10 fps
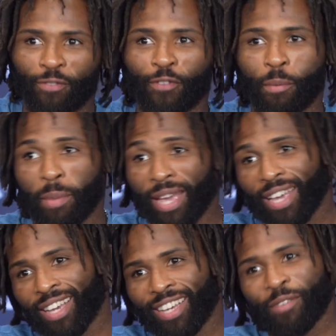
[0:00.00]
For
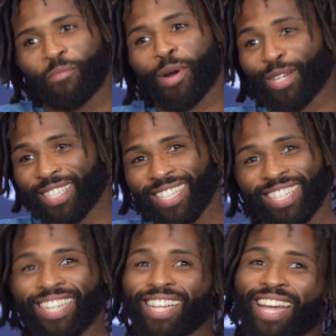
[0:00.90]
me,
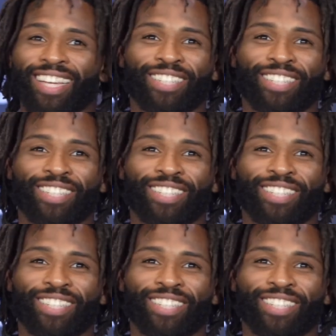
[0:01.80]
personally, like,